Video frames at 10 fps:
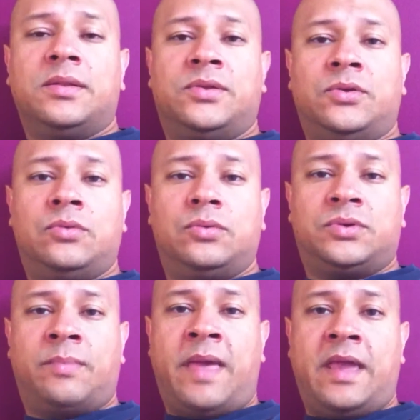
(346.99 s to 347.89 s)
to
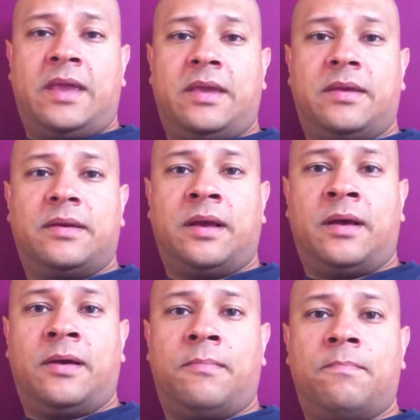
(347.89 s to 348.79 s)
make
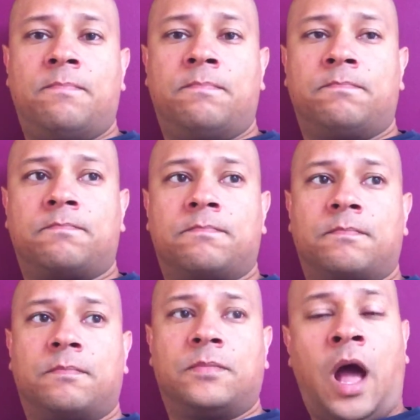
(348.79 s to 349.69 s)

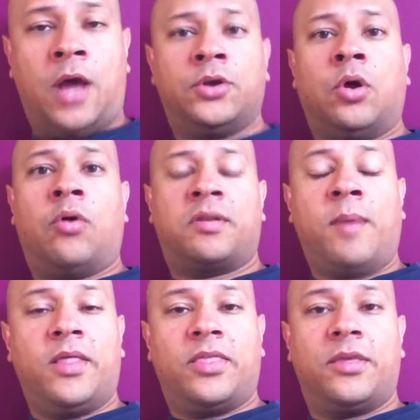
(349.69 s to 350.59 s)
$100 a
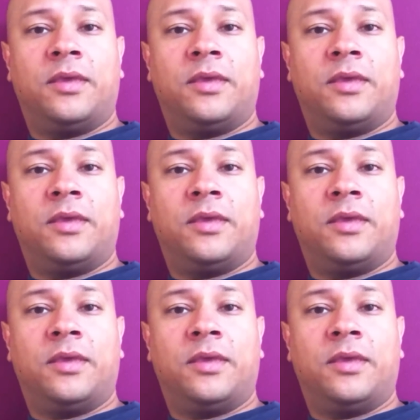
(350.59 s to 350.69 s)
month.